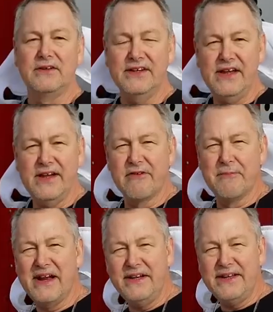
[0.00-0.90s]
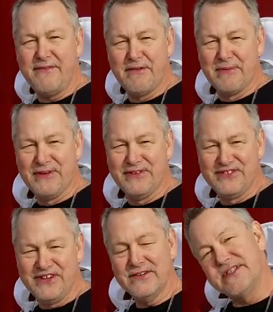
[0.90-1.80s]
Hey everybody, David
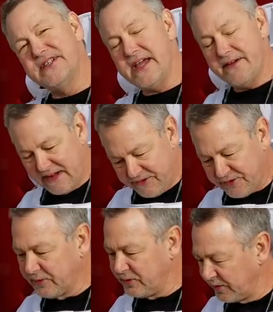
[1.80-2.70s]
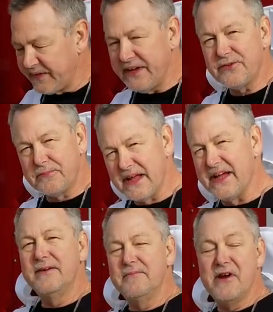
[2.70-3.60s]
Burns here. Today I've got some cool things
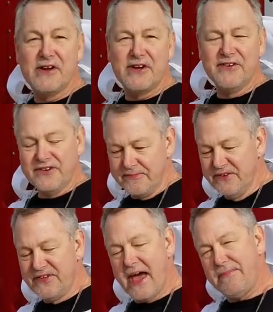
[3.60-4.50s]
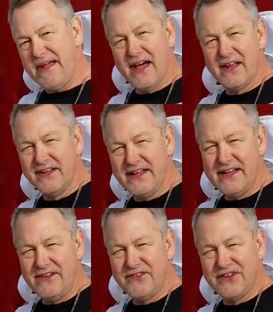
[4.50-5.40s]
planned. Merry Christmas, happy
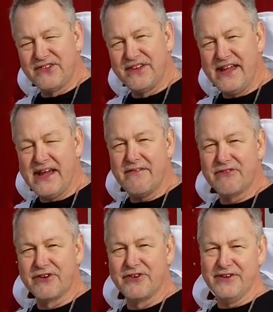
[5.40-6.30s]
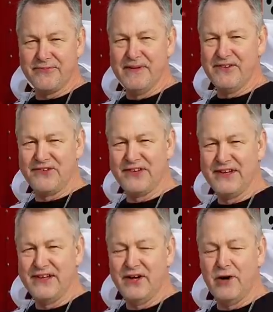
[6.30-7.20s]
holidays. It's the day after Christmas.
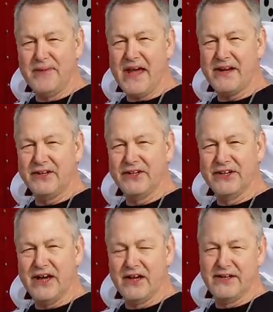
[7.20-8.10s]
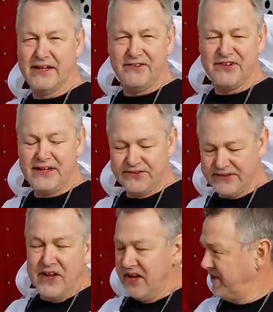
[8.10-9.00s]
Hope you had a good holiday
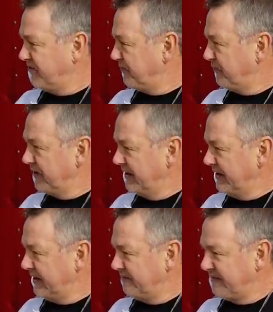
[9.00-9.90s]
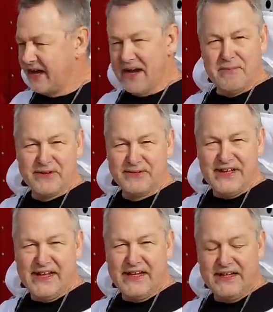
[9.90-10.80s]
season. It's really a phenomenal
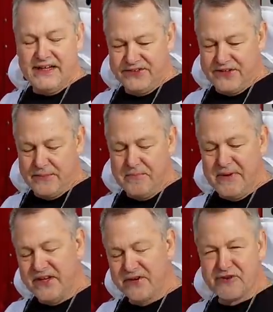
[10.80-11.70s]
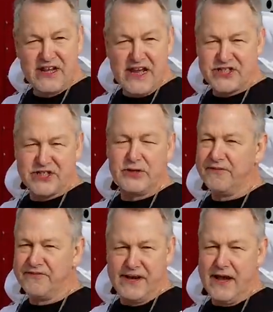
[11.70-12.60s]
day. It's a
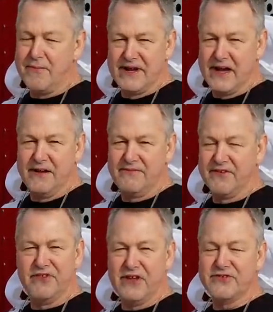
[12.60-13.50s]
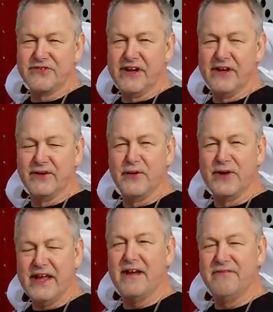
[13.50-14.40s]
meteorological phenomenon for central
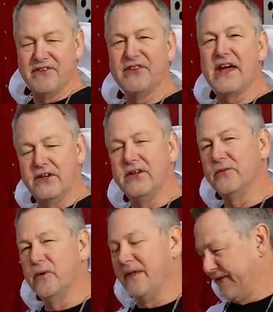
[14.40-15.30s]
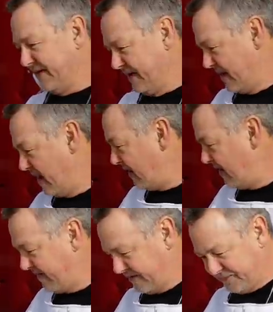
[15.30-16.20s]
Illinois to have this kind of good weather
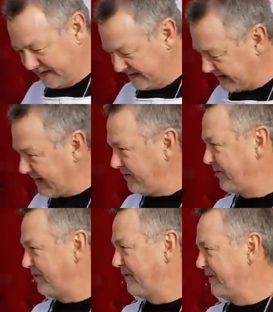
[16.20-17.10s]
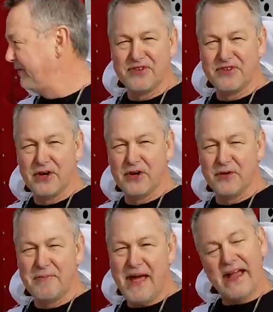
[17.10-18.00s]
this many days in a row.
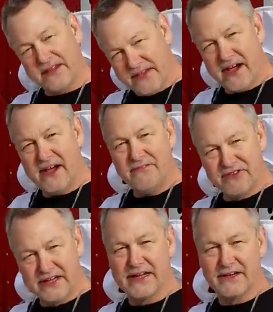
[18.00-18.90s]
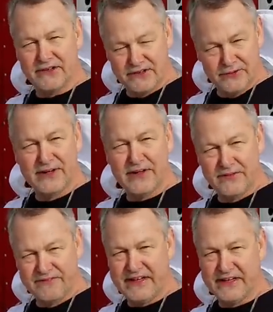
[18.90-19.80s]
So back in the hives again to do
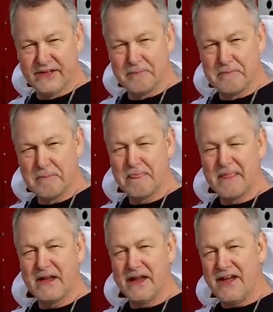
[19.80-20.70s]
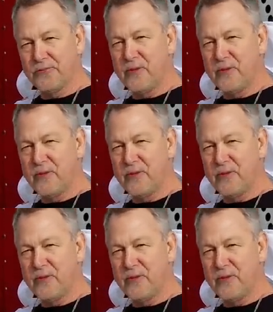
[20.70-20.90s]
another video. Last